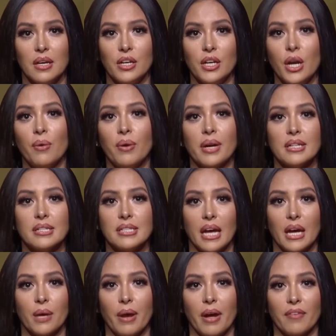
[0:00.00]
No one can
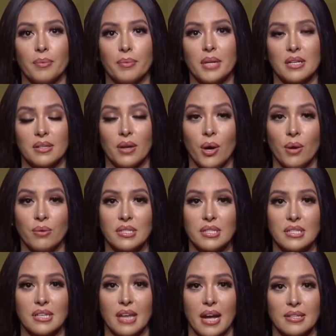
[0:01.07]
take away from their own
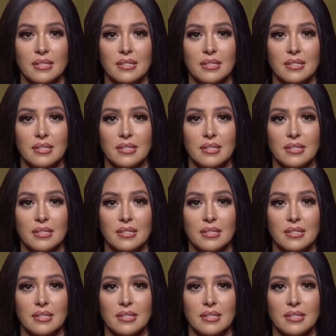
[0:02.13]
success.